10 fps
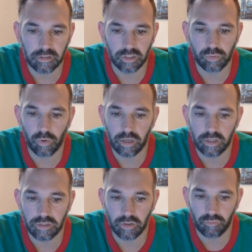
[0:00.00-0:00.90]
This one
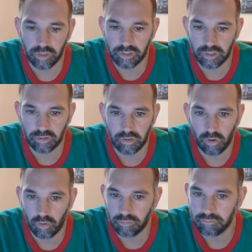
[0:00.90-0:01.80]
is original to
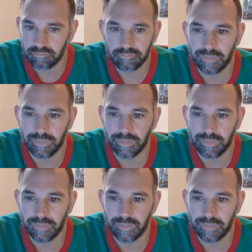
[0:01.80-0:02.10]
home.